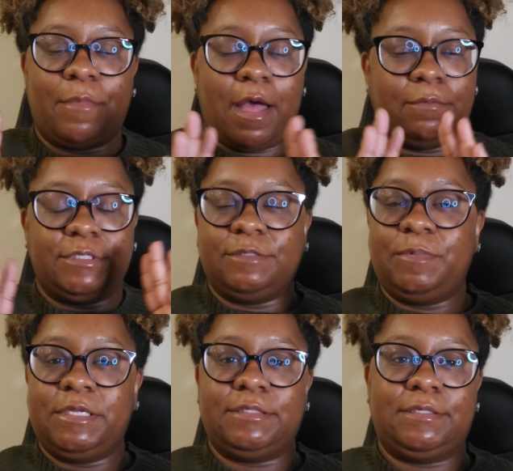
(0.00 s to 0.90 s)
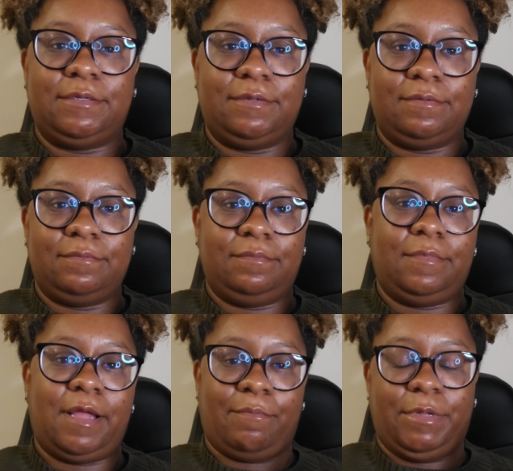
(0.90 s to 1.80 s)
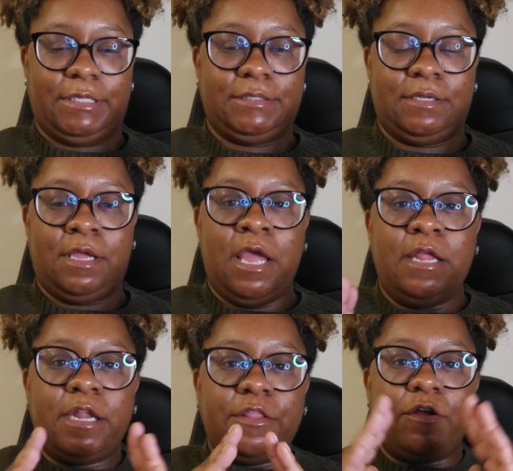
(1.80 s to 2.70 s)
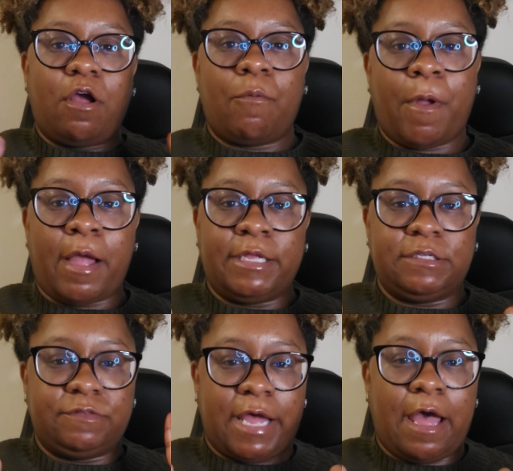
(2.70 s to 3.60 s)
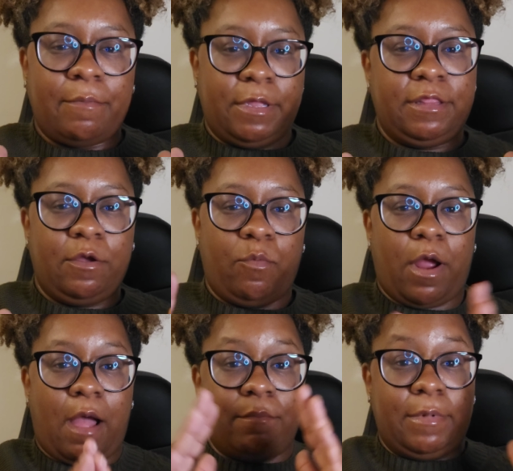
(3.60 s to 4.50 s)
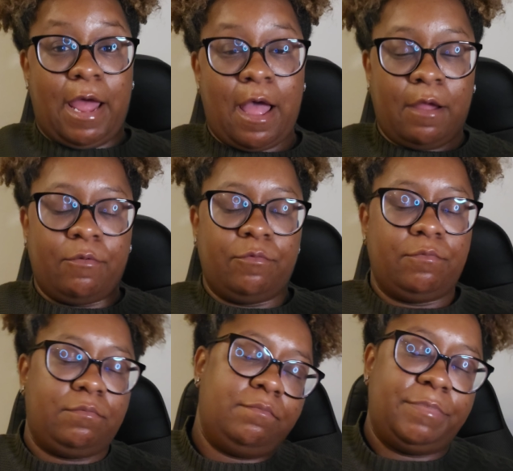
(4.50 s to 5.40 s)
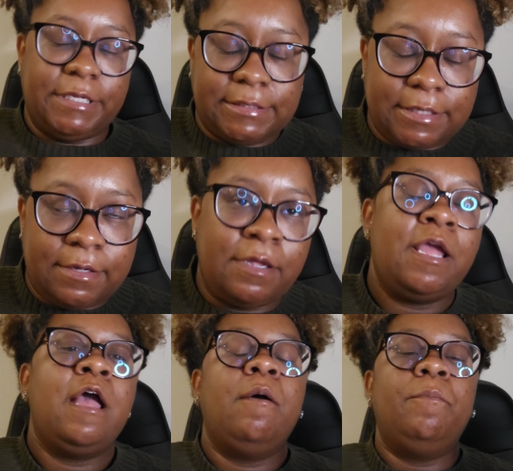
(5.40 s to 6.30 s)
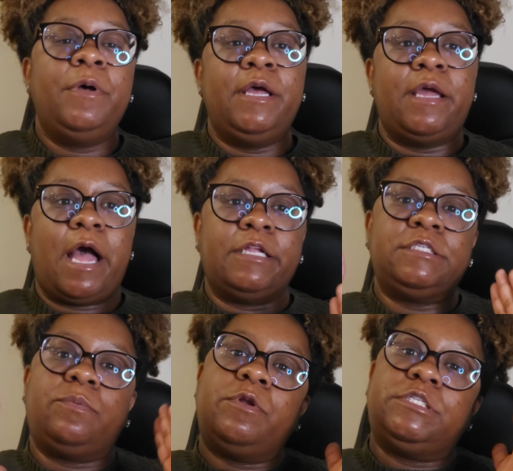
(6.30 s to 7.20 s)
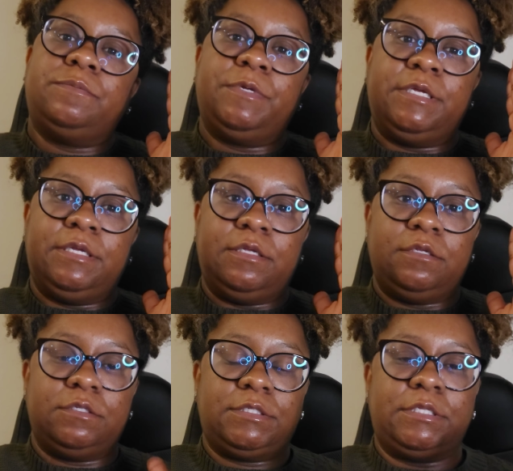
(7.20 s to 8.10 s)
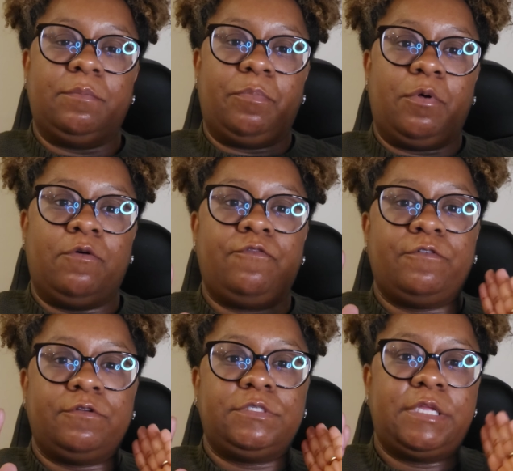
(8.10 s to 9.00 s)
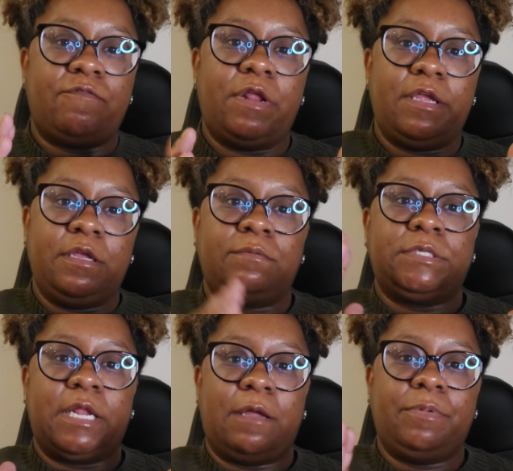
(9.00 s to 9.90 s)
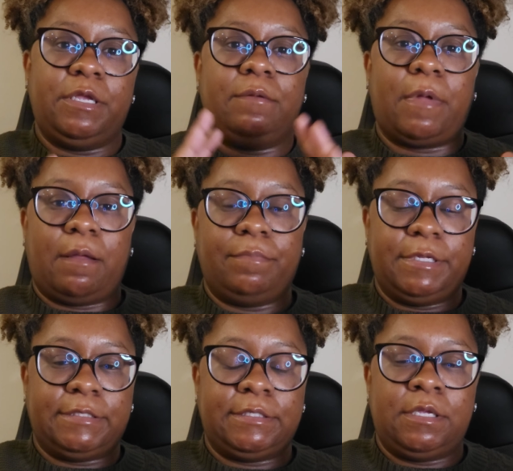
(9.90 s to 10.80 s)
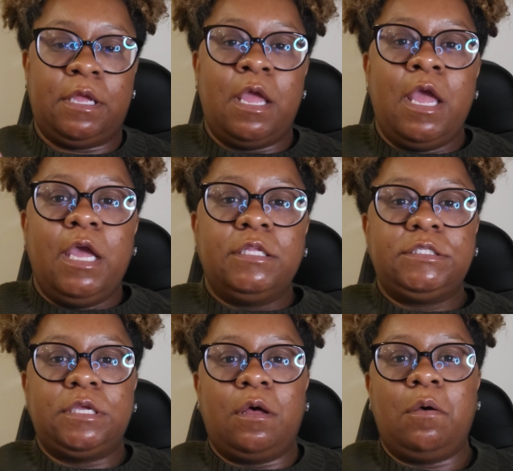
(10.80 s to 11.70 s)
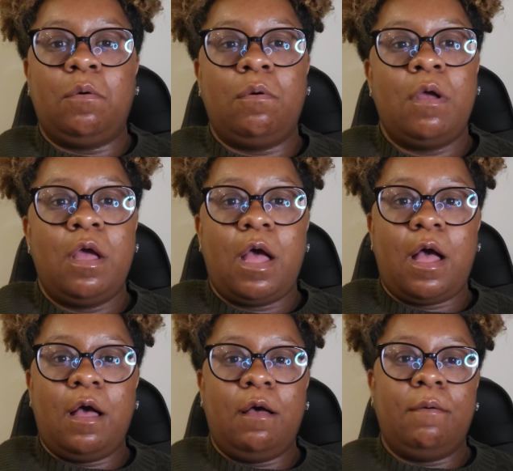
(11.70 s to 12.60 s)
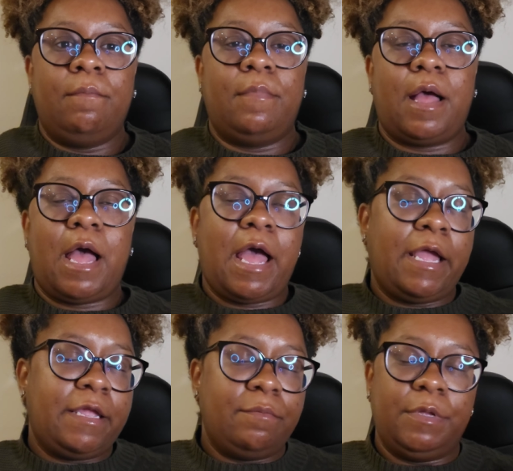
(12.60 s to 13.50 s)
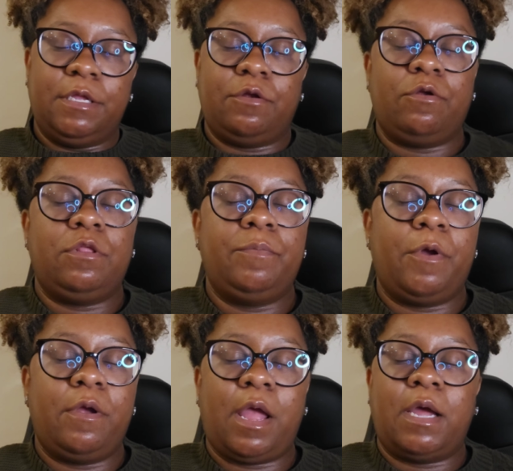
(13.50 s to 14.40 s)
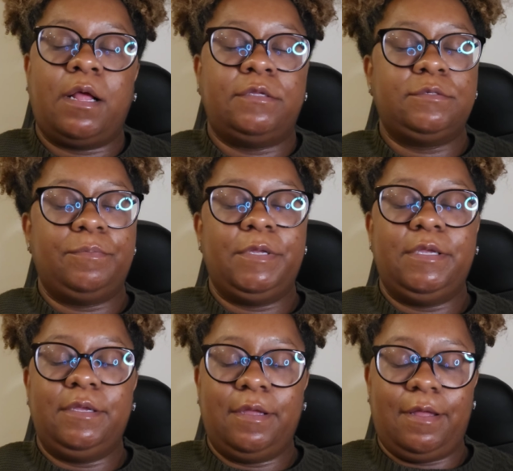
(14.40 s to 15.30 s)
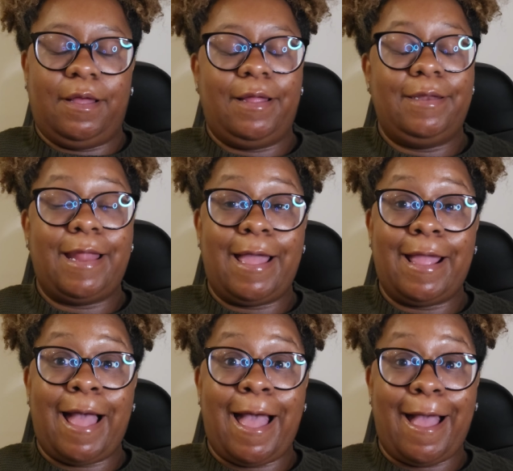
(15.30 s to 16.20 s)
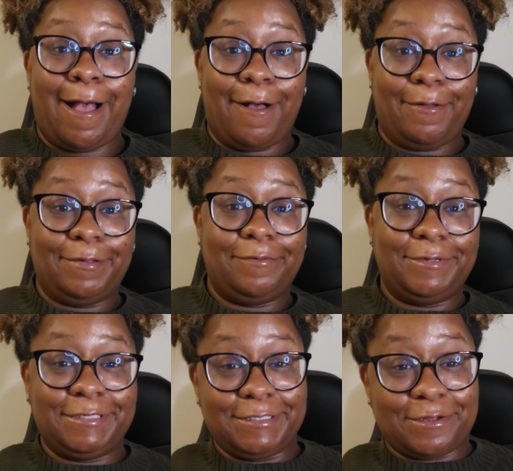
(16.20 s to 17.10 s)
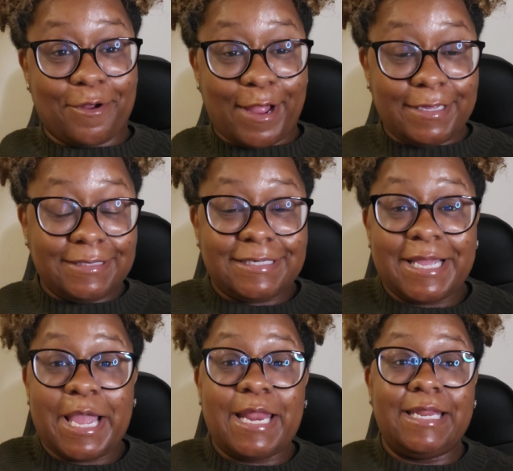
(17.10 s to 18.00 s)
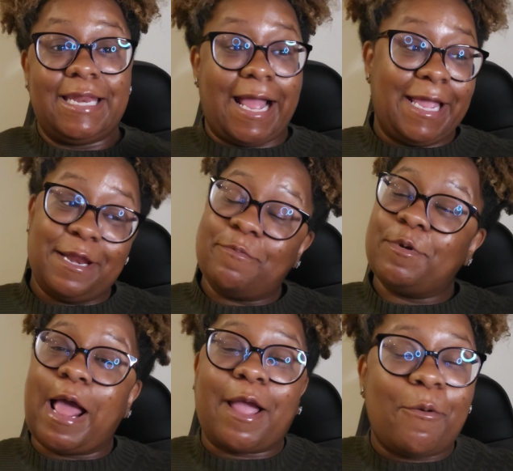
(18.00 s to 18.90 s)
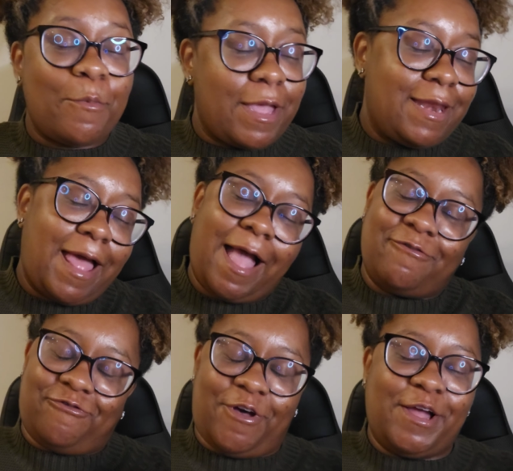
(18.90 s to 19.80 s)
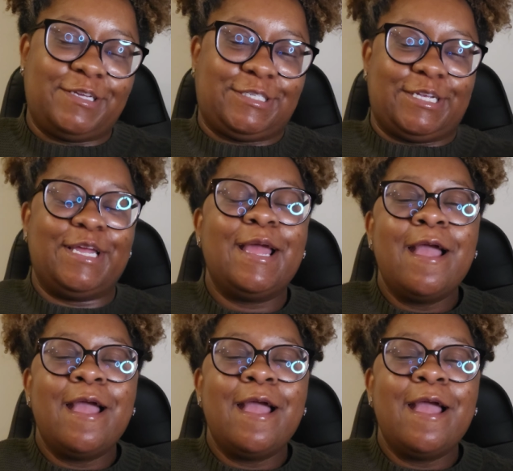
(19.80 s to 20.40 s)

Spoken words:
I'm just busy. I'm busy. Now, there are pockets of time in there where I'm not busy, but I just wanted to be simple. For 7 a.m. to 9 p.m. I'm busy. And so I can be an early bird. I can also be a night owl, which is crazy. And then I get up and I function.